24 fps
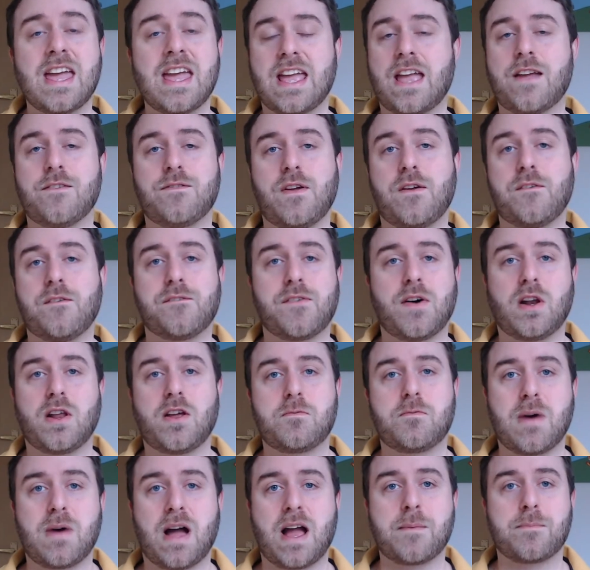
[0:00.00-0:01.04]
If you
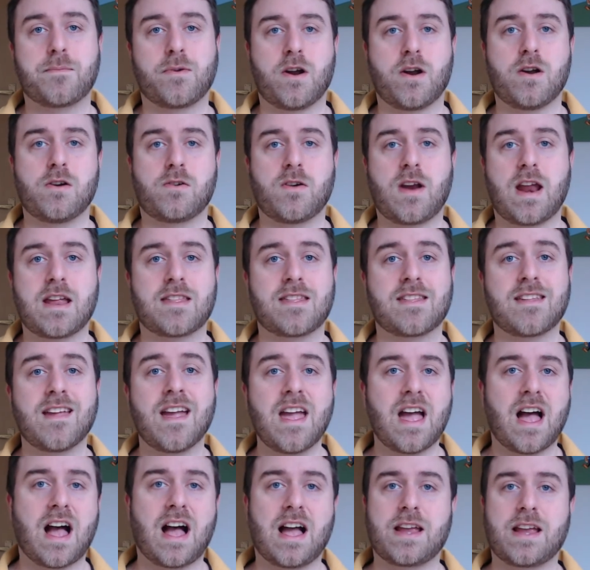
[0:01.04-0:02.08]
followed my progress,
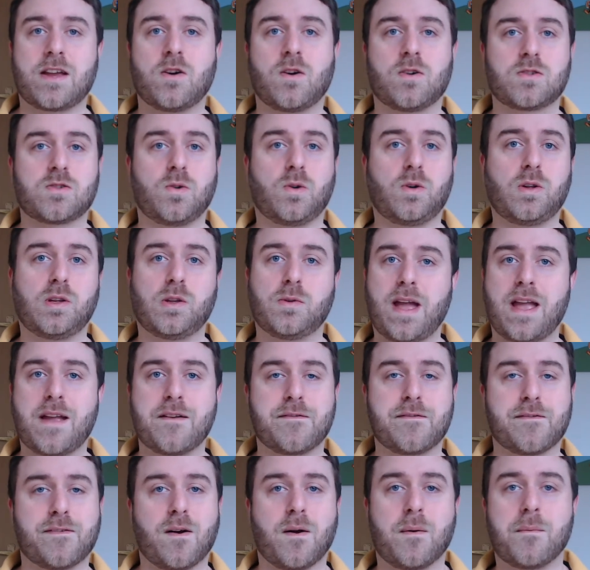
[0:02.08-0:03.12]
I got all the way
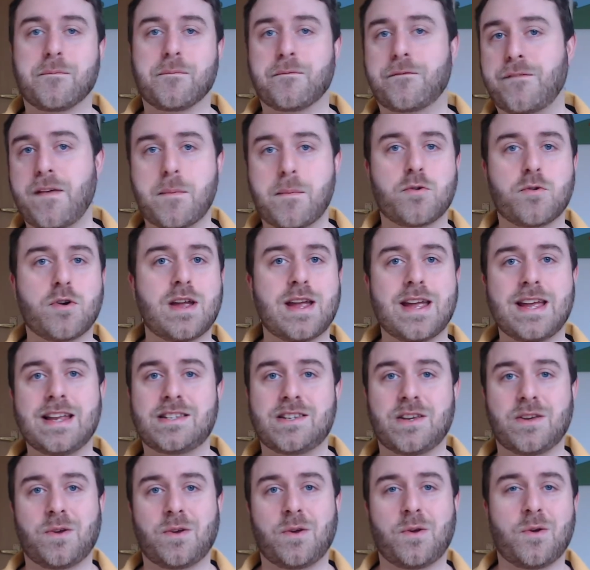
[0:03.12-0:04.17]
from February
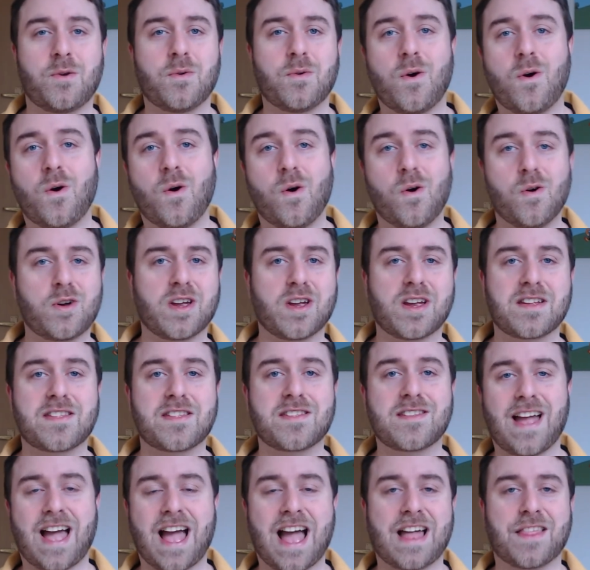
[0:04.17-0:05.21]
to
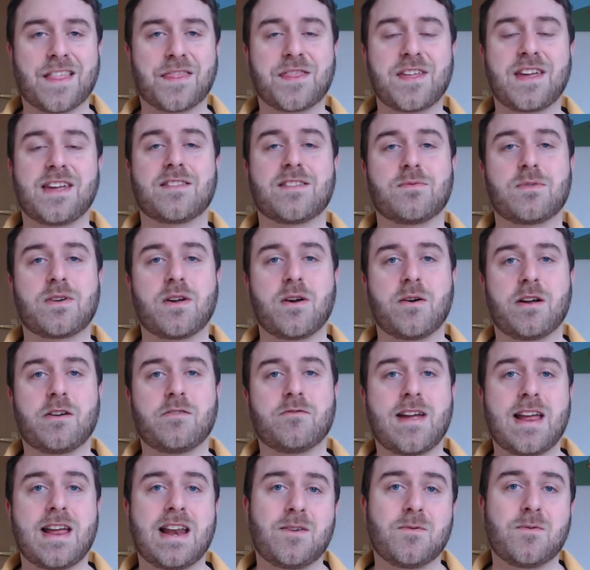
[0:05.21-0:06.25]
August and things were going
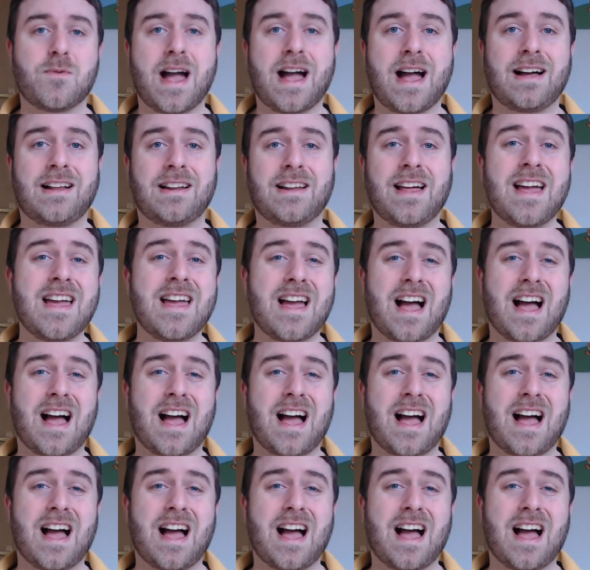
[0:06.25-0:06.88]
really well.